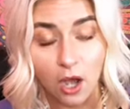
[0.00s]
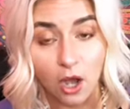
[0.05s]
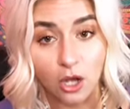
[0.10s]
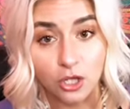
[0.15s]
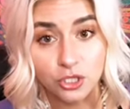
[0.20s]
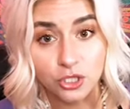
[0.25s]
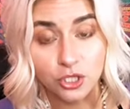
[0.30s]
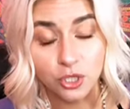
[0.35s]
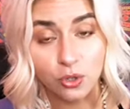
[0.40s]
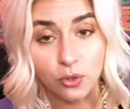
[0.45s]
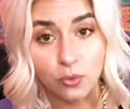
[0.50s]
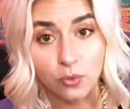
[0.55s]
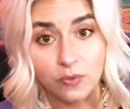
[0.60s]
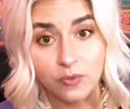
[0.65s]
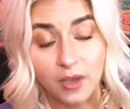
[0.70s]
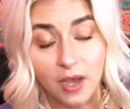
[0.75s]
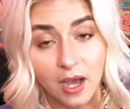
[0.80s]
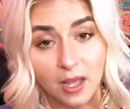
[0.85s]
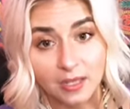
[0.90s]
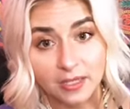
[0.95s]
also
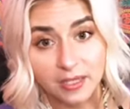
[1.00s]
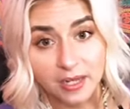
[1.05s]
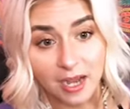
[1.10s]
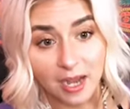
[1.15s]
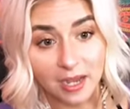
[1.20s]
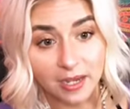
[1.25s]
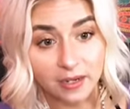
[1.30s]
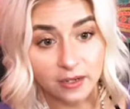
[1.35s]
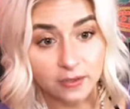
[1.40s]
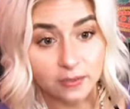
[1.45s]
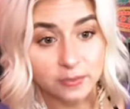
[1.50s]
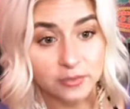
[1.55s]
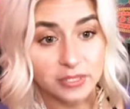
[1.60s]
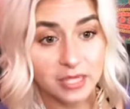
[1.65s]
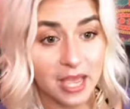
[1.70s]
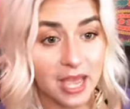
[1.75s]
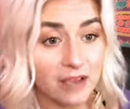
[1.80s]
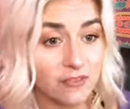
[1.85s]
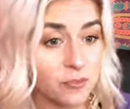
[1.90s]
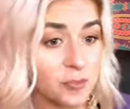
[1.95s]
the holiday items
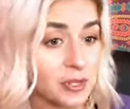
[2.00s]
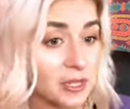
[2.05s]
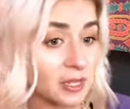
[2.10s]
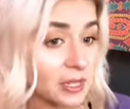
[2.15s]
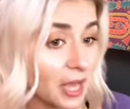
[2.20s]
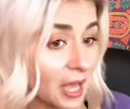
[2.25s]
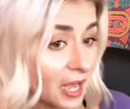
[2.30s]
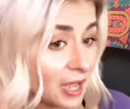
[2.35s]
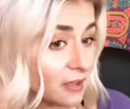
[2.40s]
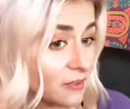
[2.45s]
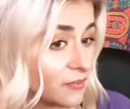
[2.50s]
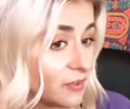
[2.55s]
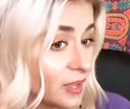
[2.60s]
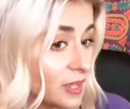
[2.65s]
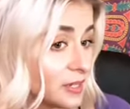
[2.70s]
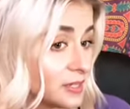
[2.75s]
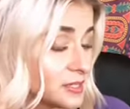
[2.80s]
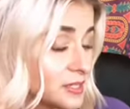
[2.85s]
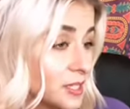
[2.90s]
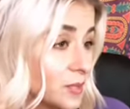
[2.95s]
have been live
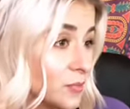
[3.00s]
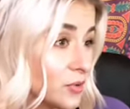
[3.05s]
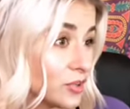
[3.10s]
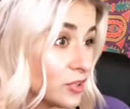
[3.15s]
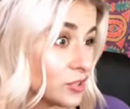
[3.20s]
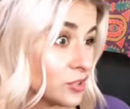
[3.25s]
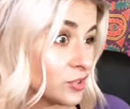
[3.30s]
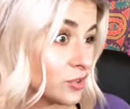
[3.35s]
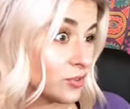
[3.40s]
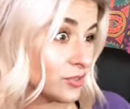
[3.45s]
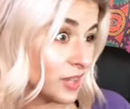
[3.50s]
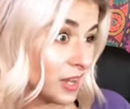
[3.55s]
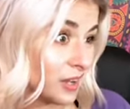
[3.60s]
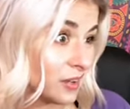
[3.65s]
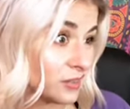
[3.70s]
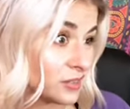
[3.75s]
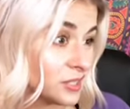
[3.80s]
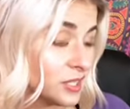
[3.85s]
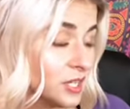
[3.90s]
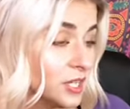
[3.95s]
and some are sold
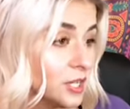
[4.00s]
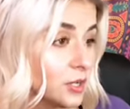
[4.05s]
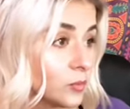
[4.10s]
out.